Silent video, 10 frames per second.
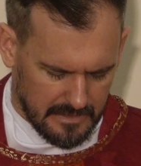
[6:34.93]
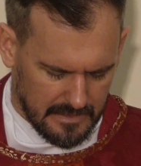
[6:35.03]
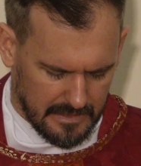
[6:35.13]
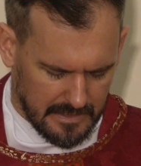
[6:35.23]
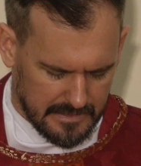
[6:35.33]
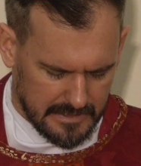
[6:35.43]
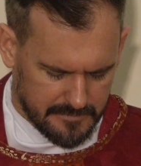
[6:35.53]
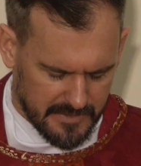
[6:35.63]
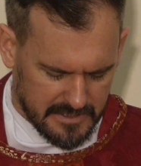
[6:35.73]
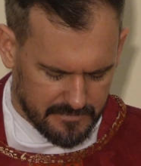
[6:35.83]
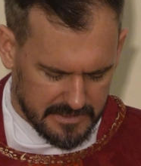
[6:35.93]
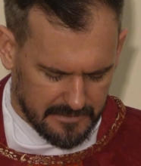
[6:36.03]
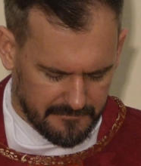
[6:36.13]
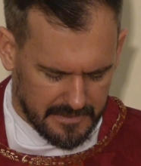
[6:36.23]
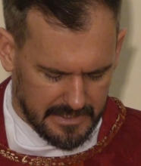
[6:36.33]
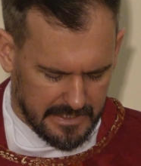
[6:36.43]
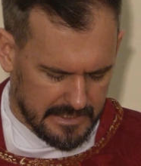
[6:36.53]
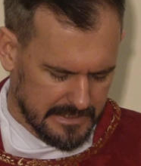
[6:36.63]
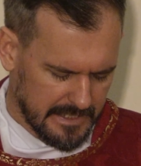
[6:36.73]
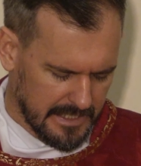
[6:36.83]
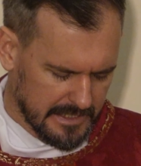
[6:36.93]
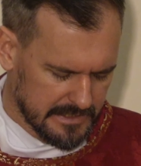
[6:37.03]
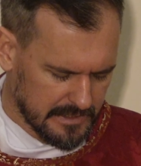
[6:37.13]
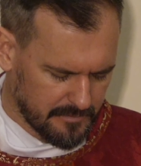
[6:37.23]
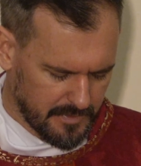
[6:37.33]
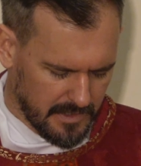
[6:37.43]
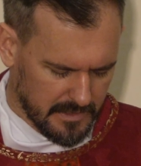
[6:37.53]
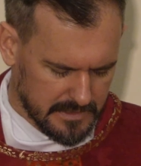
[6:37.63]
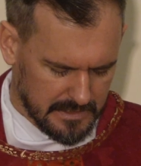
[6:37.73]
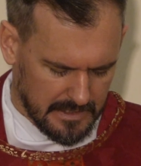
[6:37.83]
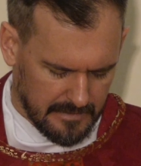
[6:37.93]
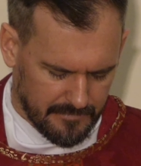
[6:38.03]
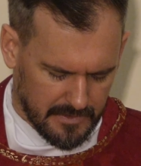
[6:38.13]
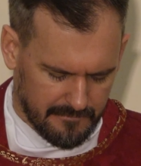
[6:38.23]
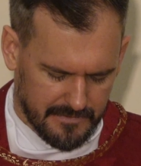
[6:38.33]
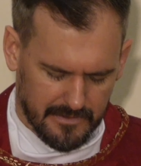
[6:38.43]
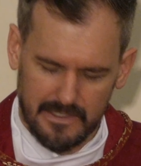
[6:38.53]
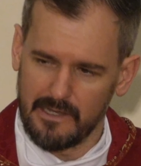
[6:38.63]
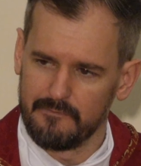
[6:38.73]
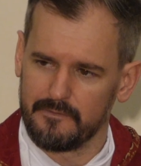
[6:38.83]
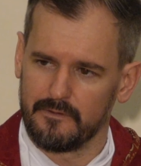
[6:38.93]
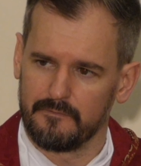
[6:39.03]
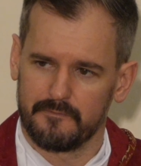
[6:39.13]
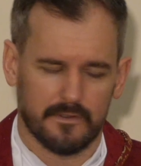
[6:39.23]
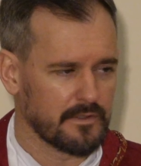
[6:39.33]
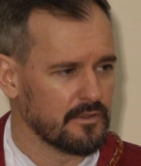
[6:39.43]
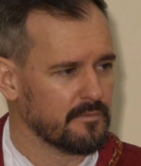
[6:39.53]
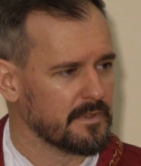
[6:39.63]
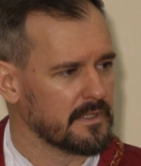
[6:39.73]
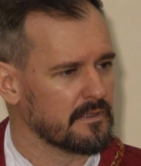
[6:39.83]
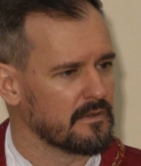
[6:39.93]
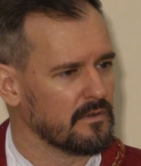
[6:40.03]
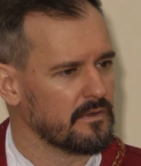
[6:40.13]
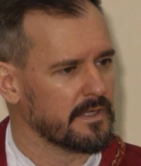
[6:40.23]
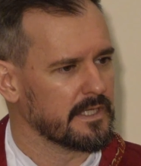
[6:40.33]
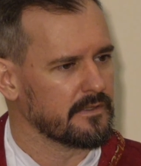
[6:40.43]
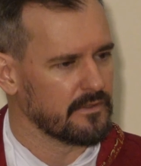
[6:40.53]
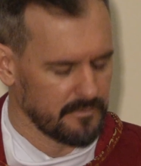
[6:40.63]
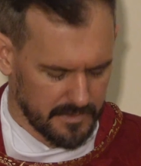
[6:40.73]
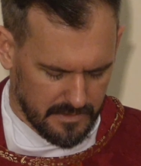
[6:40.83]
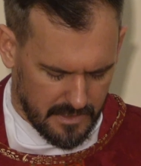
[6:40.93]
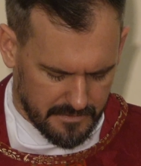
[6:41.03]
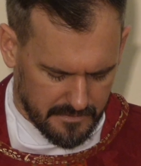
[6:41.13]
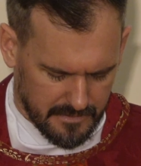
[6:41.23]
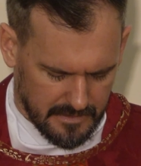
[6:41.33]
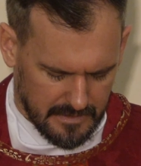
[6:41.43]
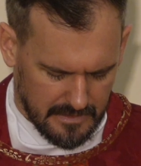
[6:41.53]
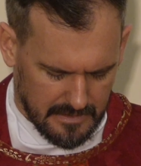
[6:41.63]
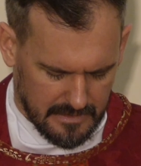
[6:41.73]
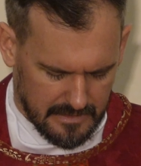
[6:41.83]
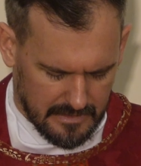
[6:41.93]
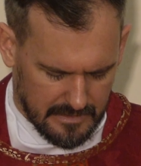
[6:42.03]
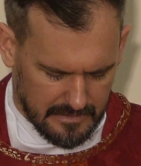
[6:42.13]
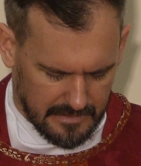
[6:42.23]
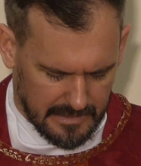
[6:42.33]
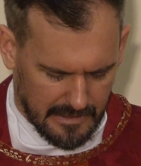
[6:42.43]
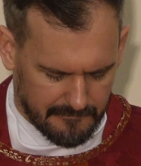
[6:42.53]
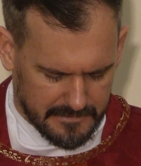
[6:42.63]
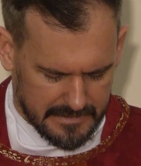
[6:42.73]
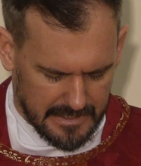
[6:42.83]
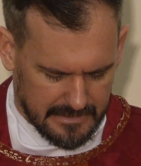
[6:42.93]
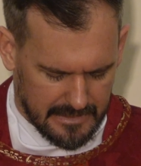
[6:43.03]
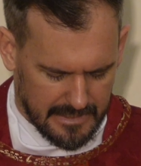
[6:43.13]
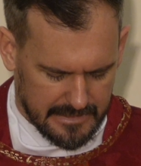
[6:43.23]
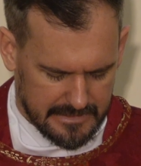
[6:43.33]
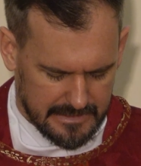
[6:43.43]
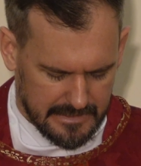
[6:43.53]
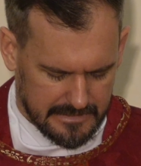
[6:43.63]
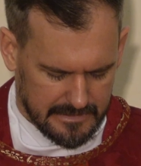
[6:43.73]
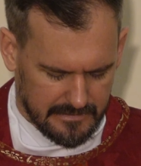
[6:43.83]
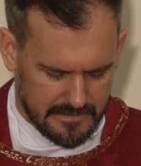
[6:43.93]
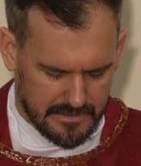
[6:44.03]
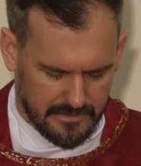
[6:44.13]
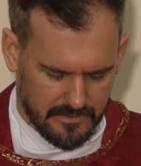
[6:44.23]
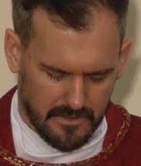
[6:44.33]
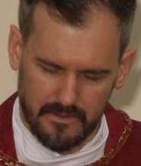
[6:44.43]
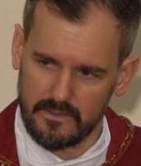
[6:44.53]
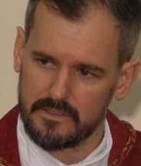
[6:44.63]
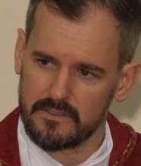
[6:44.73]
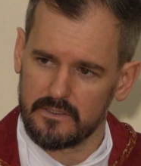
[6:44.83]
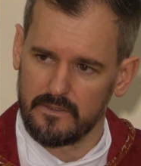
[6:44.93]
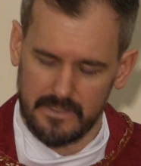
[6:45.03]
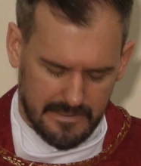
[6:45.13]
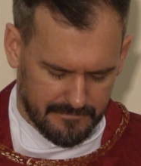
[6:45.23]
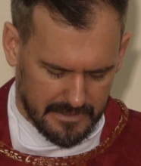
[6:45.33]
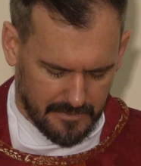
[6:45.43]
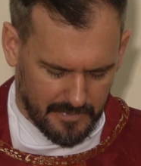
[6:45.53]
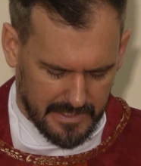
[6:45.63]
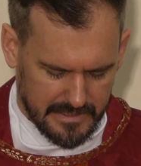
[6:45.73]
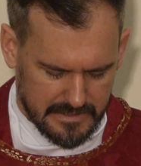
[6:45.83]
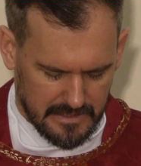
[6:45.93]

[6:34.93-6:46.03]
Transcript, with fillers: And He speaks specifically, as He has in the past, of their love of human glory and human honor. They love to take the high seats in the synagogues, so even in the place